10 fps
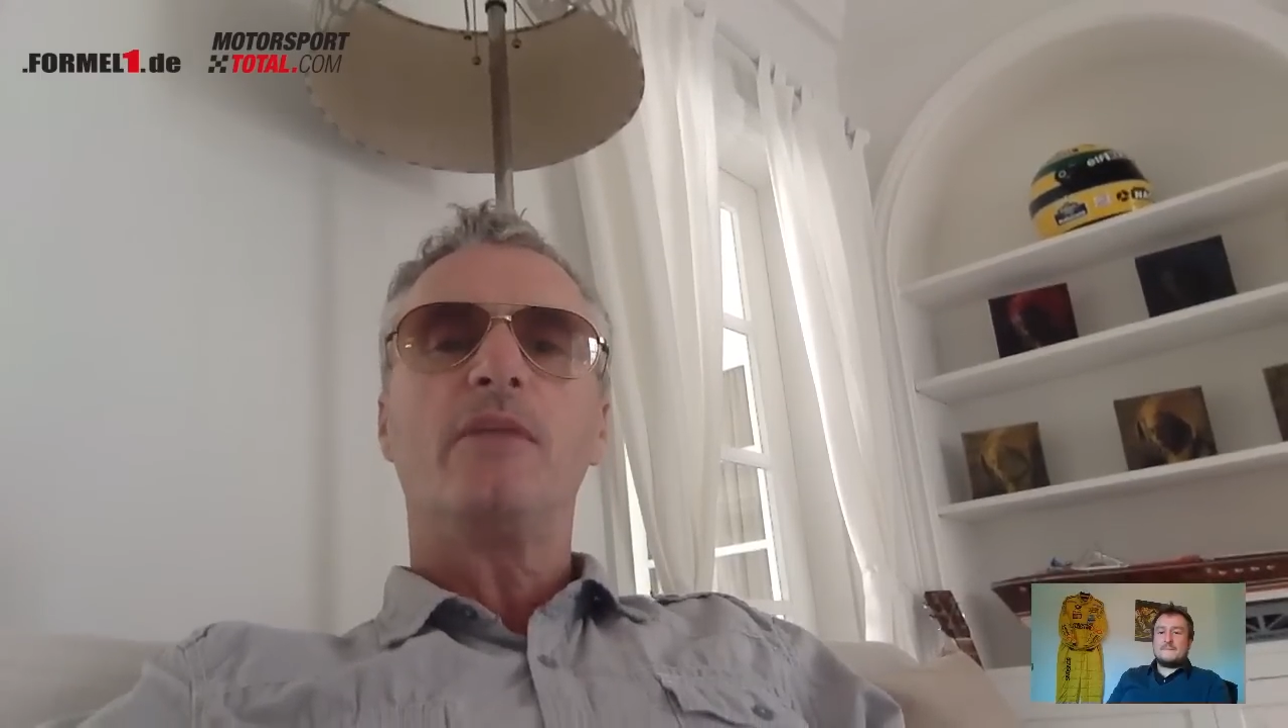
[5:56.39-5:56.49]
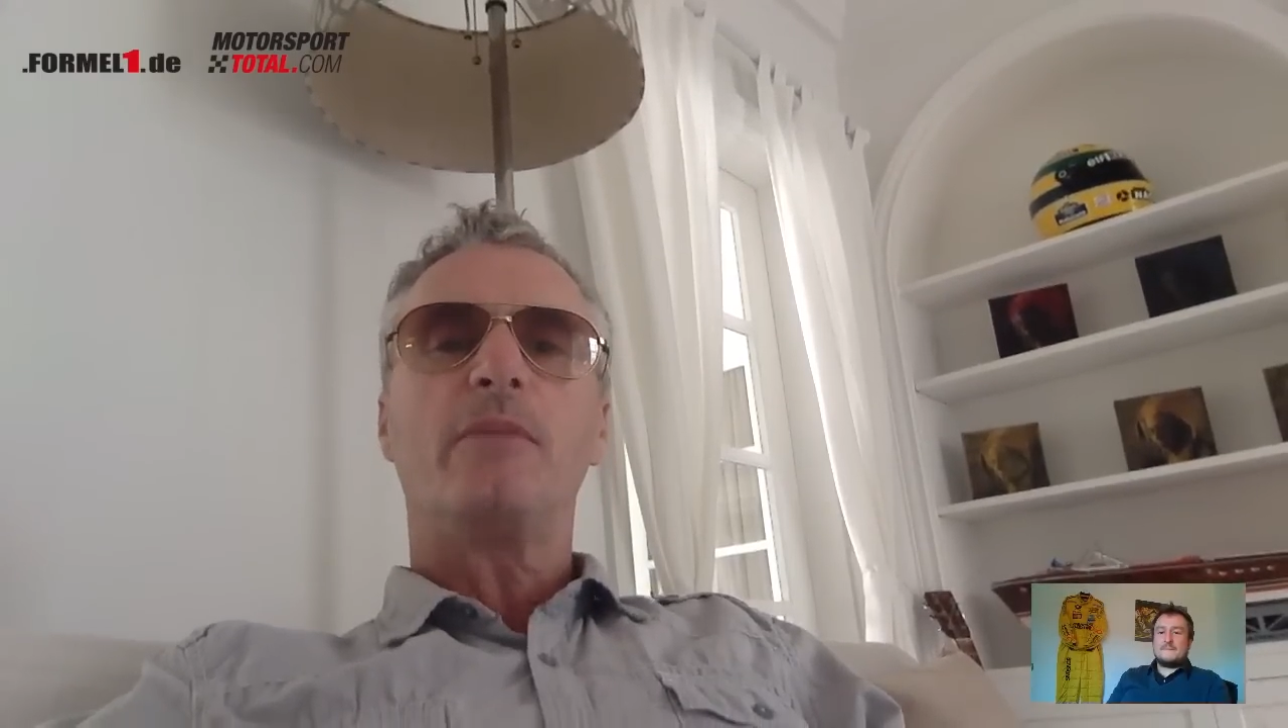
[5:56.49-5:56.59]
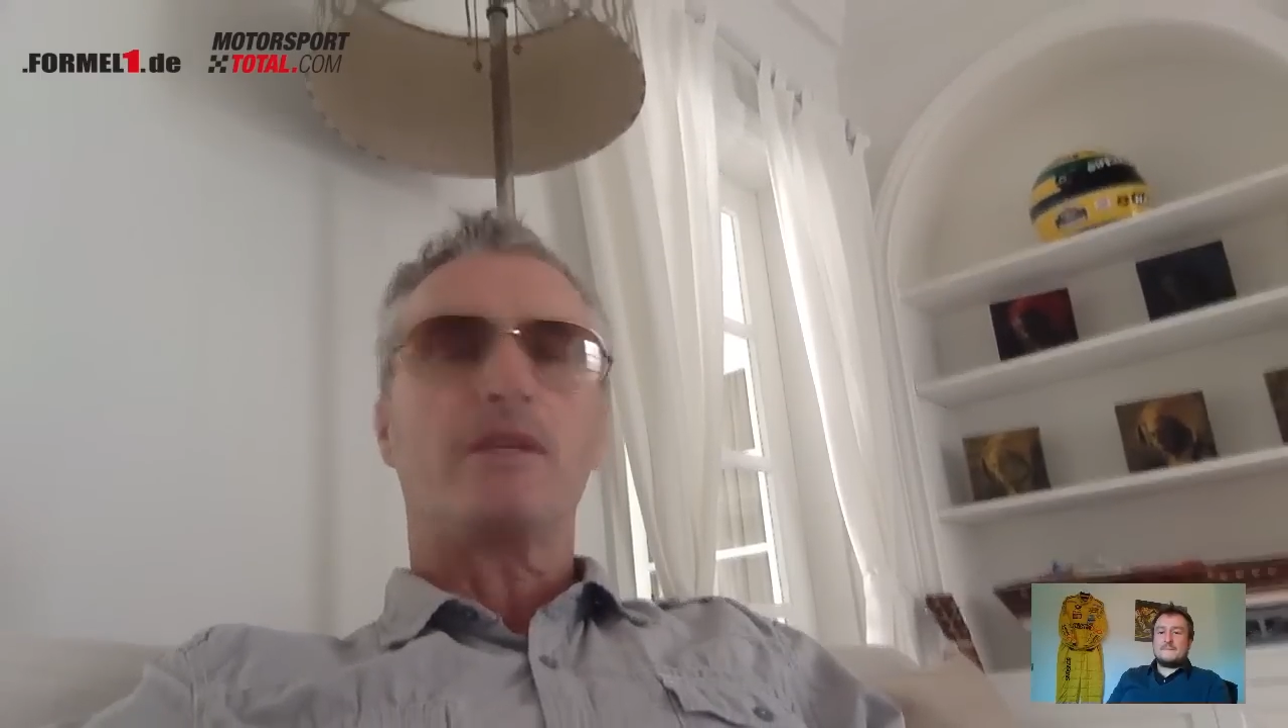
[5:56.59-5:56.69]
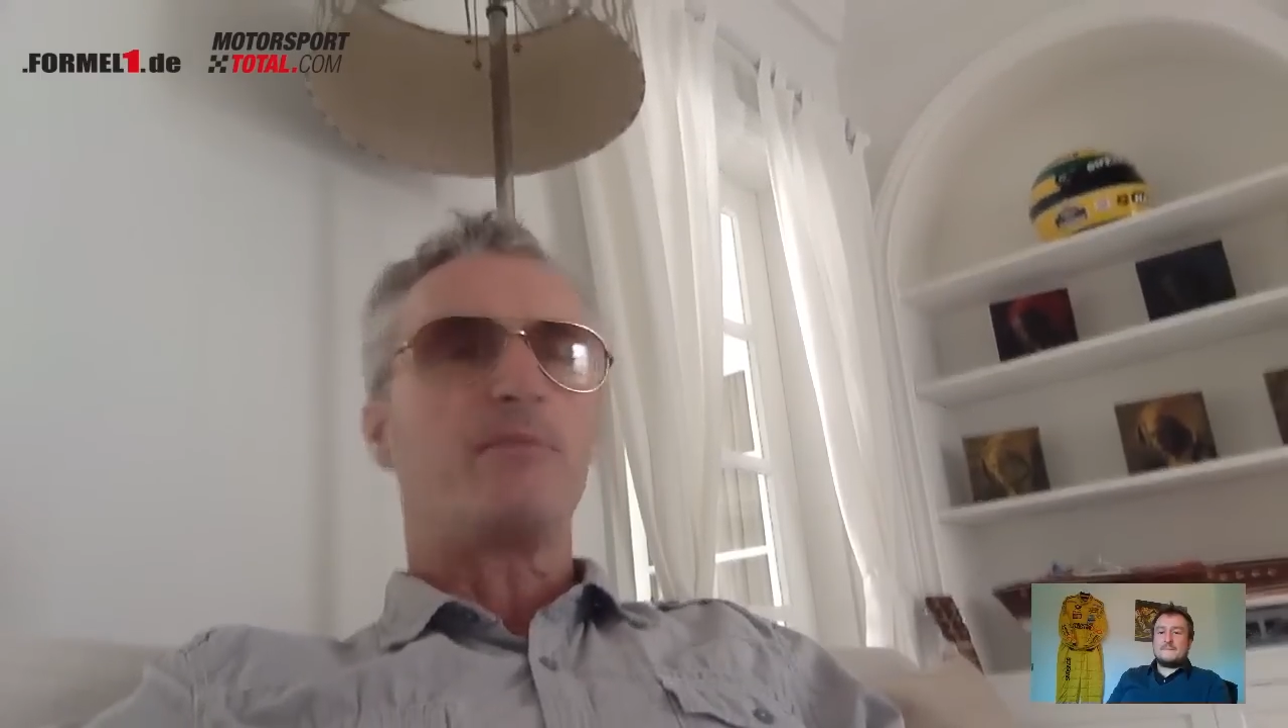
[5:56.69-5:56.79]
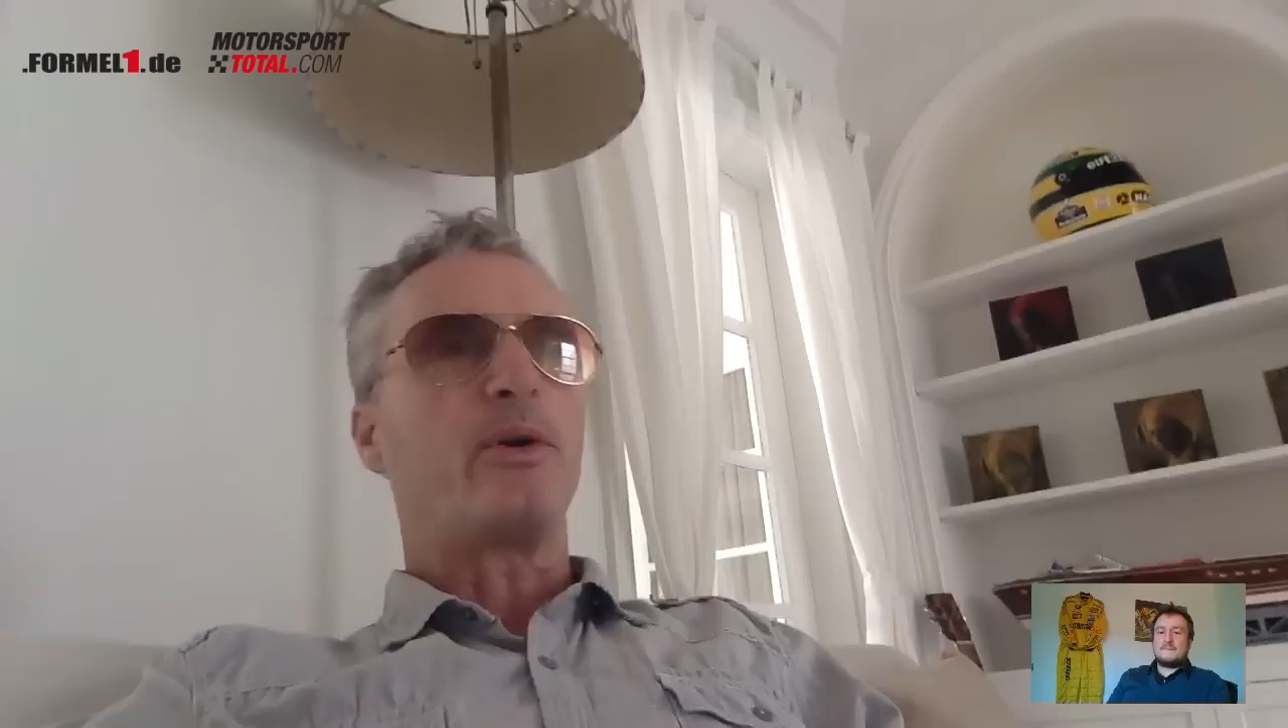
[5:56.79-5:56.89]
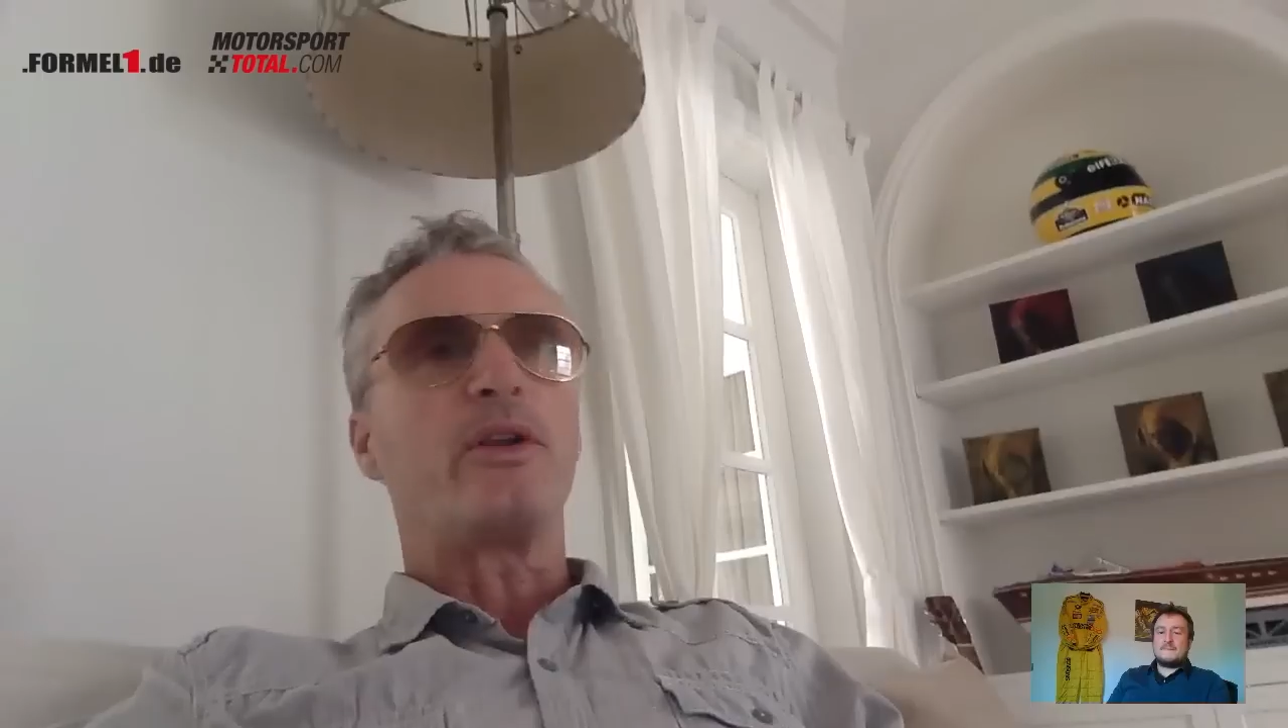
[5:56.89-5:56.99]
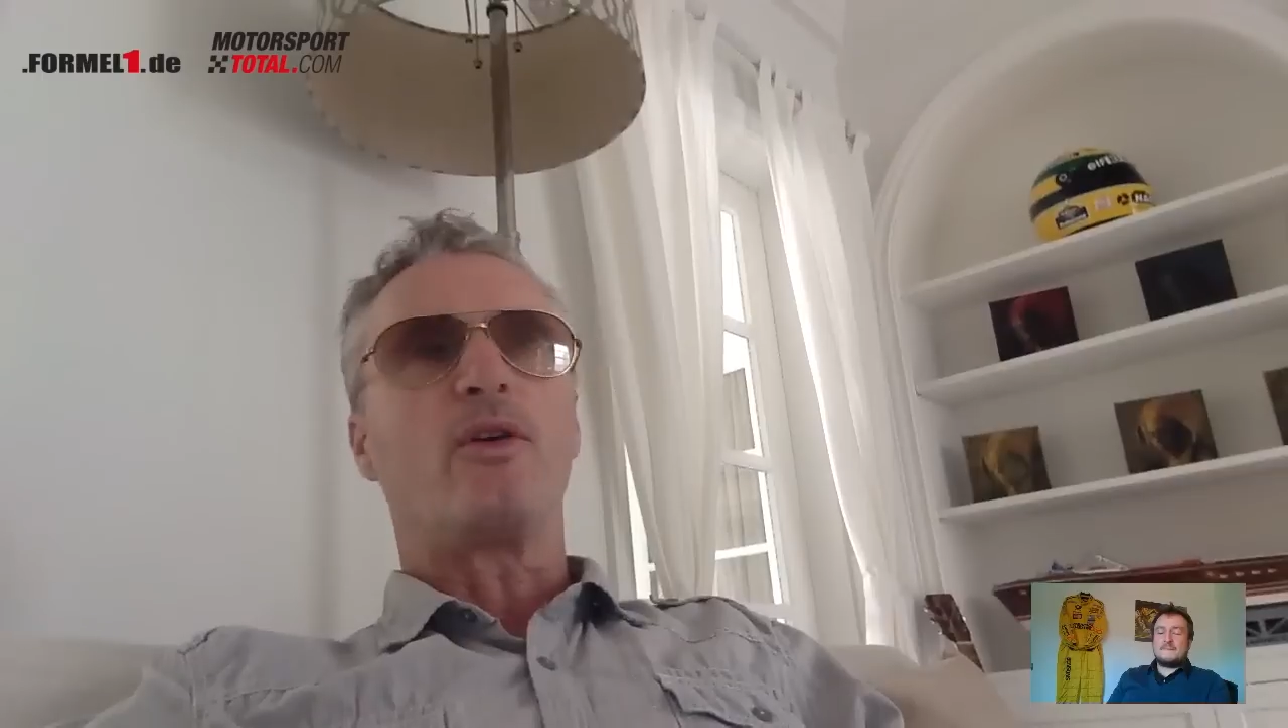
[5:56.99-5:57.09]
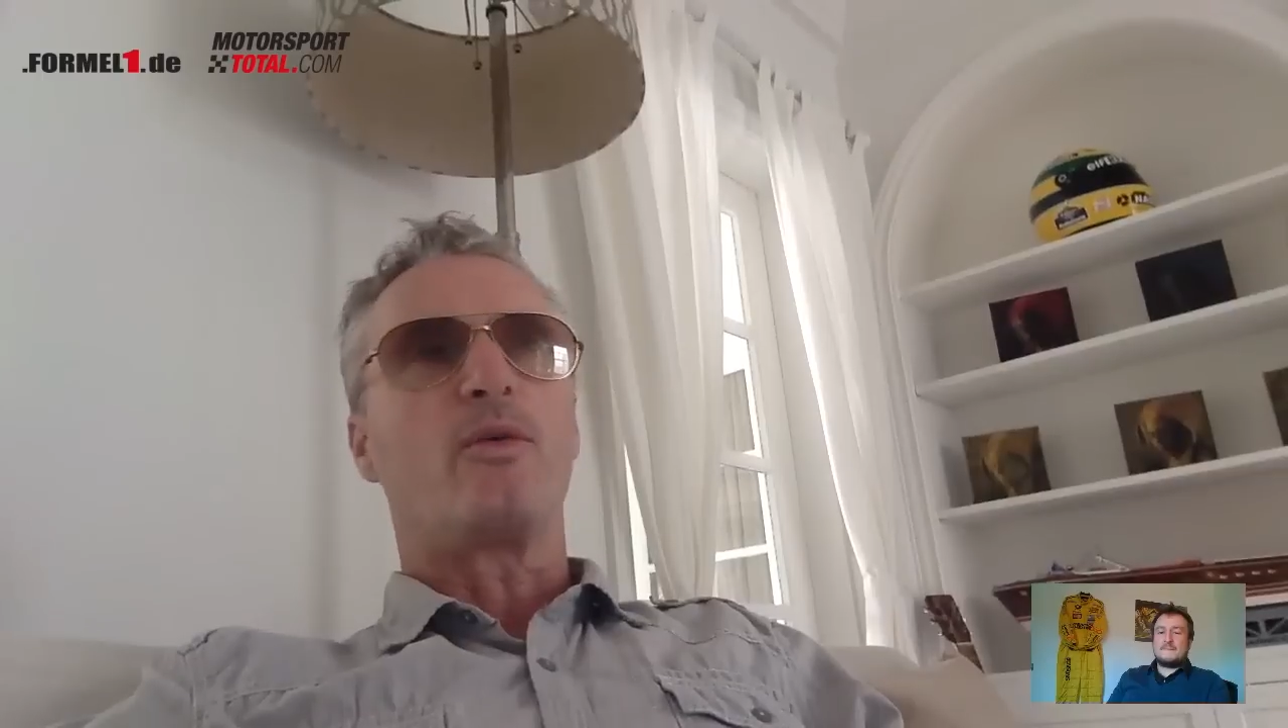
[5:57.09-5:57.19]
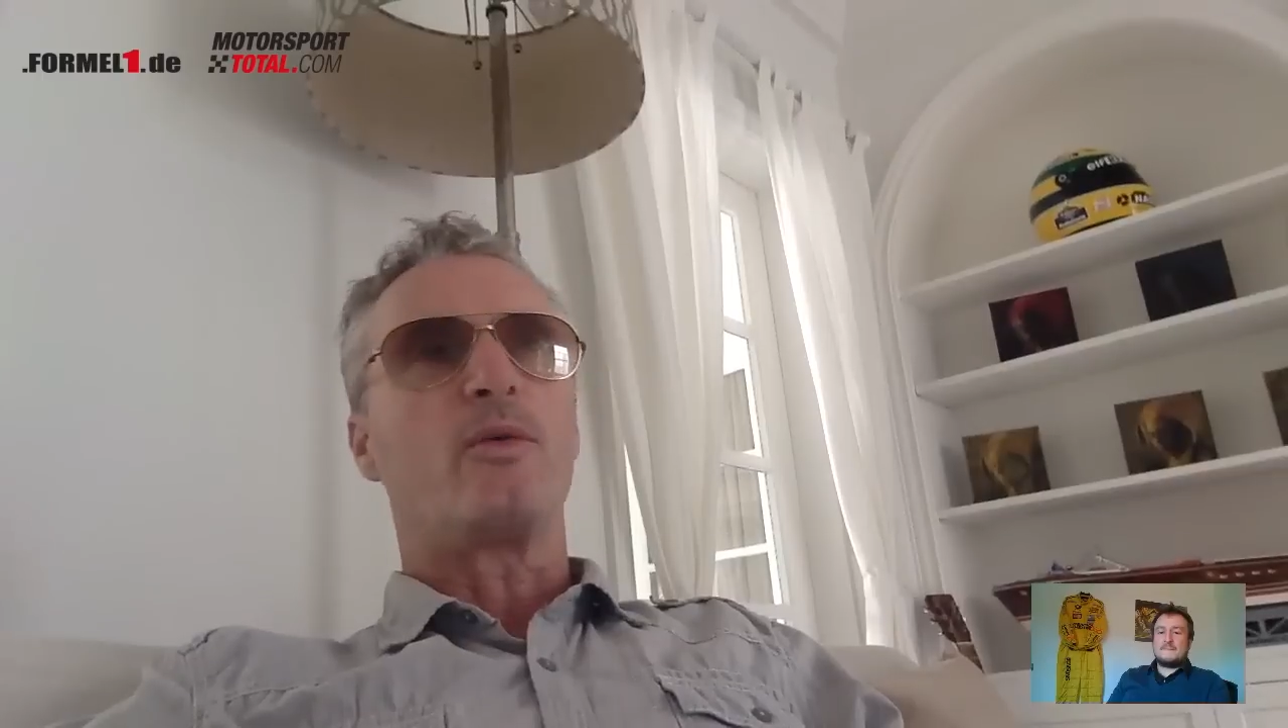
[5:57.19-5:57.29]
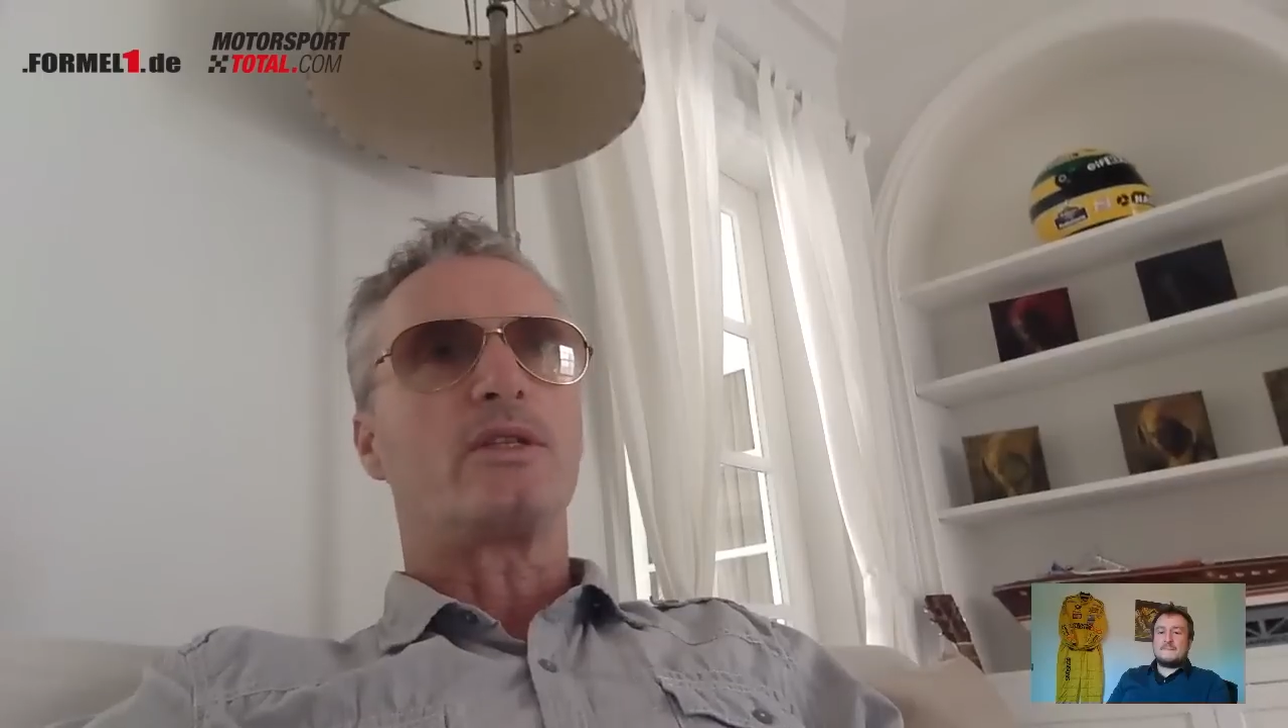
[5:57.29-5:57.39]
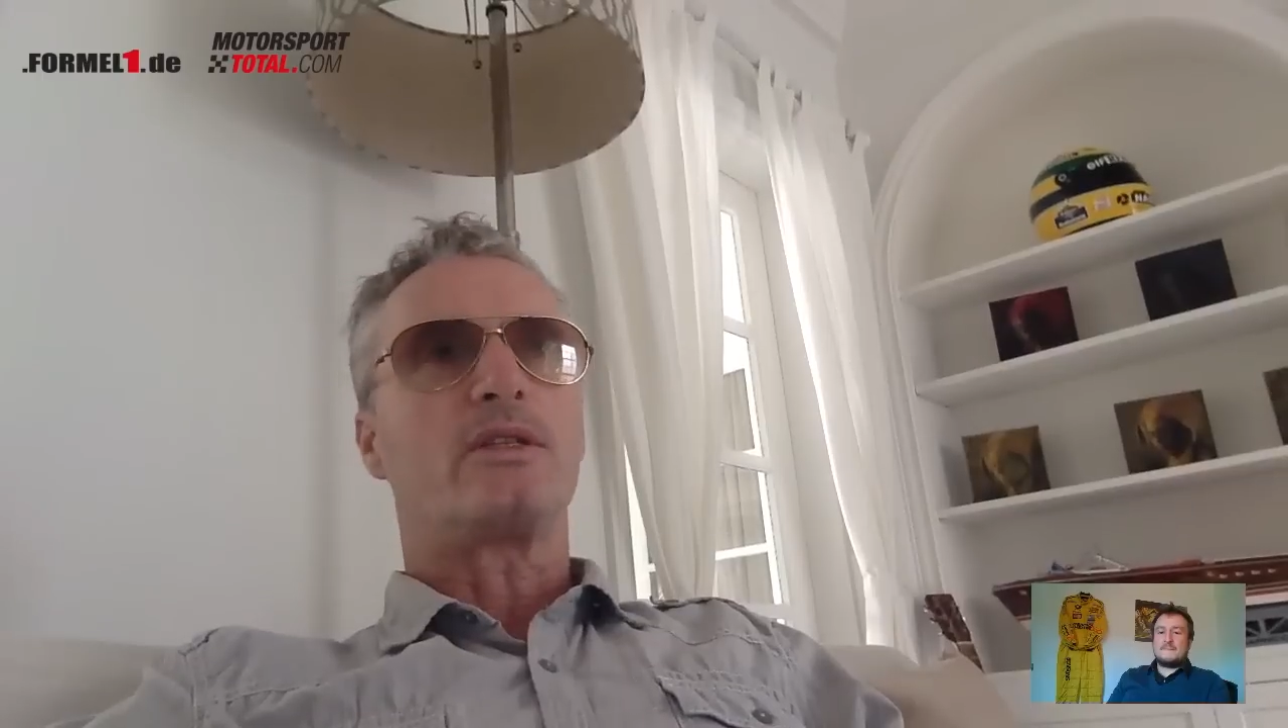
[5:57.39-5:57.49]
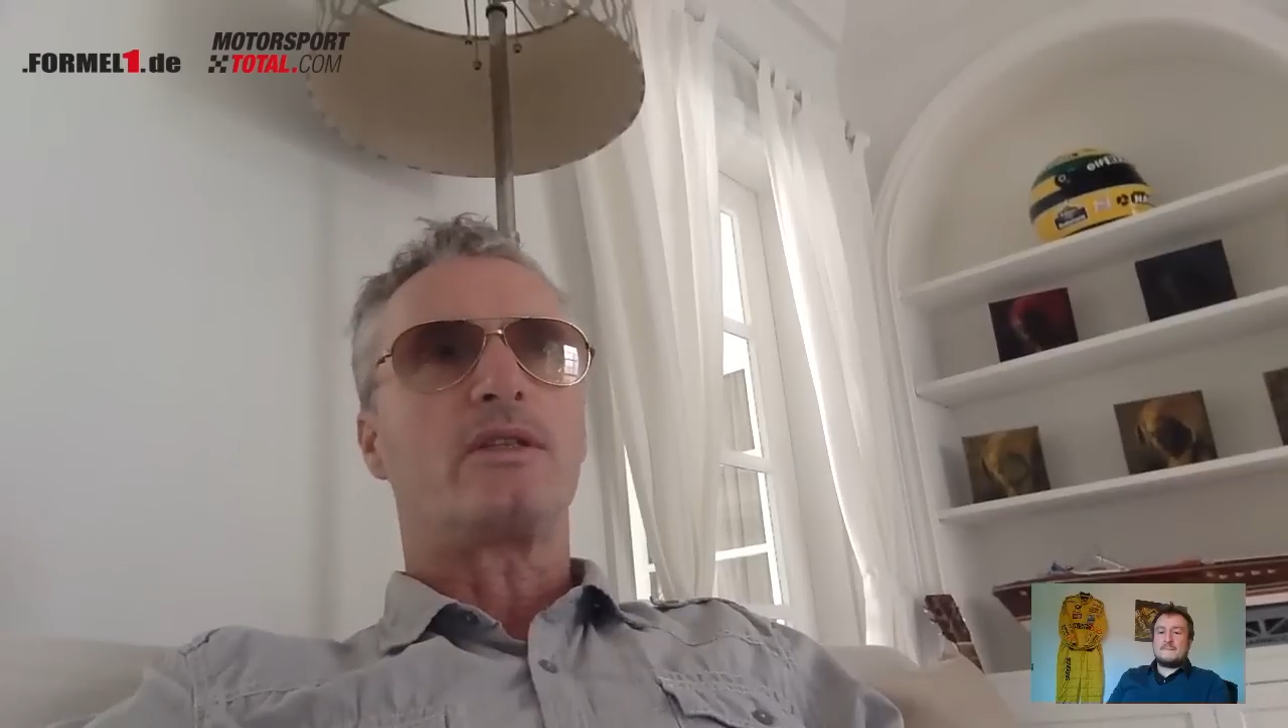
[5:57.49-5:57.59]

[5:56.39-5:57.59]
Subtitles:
because Bernie always